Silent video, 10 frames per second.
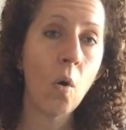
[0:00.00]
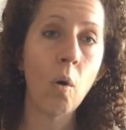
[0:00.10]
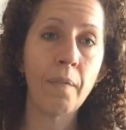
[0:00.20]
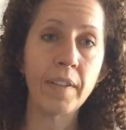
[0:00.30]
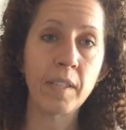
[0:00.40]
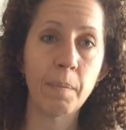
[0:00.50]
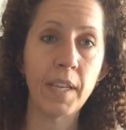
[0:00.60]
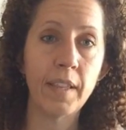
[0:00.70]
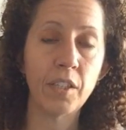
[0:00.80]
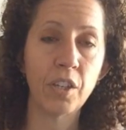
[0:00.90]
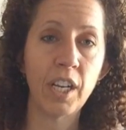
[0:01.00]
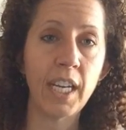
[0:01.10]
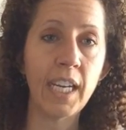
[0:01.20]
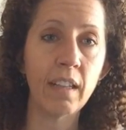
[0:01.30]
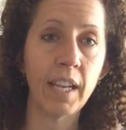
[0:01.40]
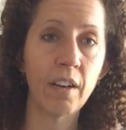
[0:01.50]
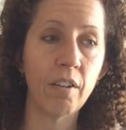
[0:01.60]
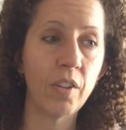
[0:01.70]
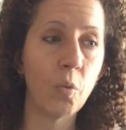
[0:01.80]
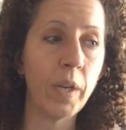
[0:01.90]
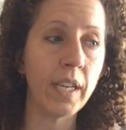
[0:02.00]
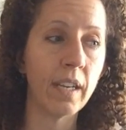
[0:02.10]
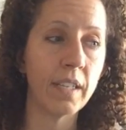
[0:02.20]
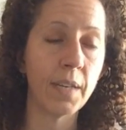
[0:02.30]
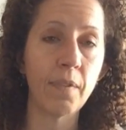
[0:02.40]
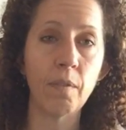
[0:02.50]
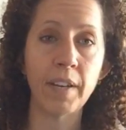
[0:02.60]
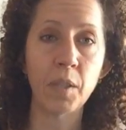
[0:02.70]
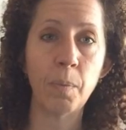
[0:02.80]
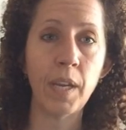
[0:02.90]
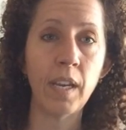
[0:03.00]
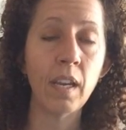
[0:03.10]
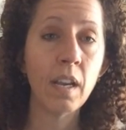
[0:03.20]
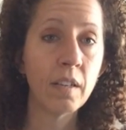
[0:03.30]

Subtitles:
Or if it's something that you're going to eat later in the week in a different recipe,